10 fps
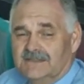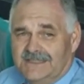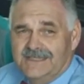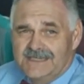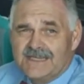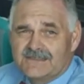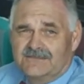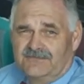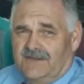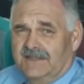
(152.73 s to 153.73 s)
And it is,
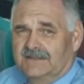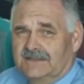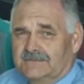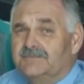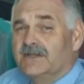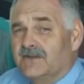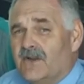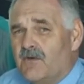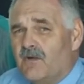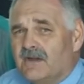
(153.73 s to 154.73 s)
frankly. But you
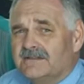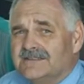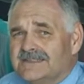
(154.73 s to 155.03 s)
know what?